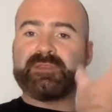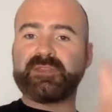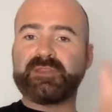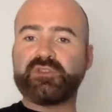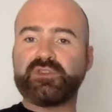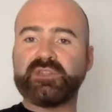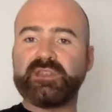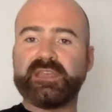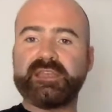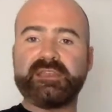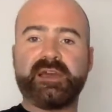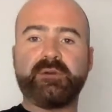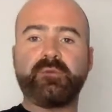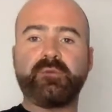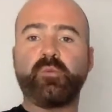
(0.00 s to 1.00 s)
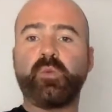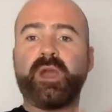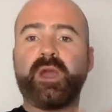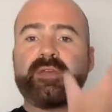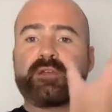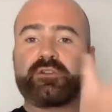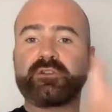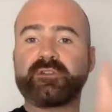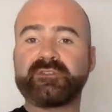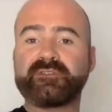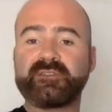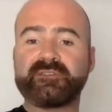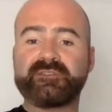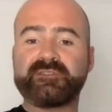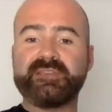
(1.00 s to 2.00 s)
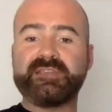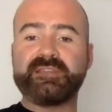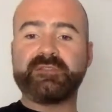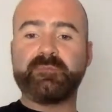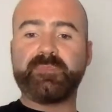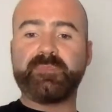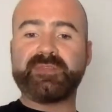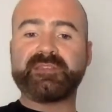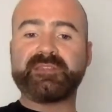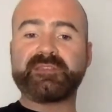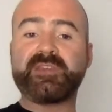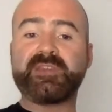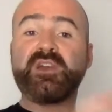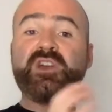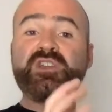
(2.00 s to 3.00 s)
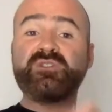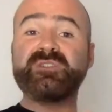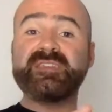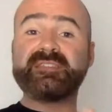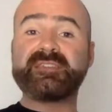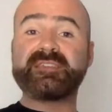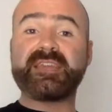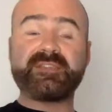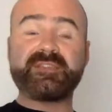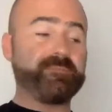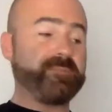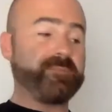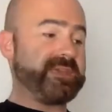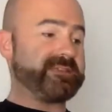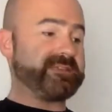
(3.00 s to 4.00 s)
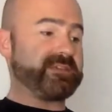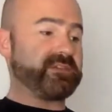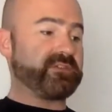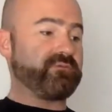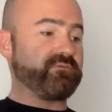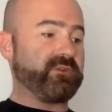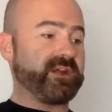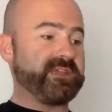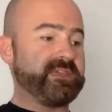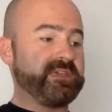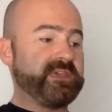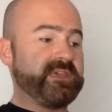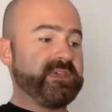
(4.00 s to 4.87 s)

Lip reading: positioning and where they're going to succeed in the business, you need to get the basics right.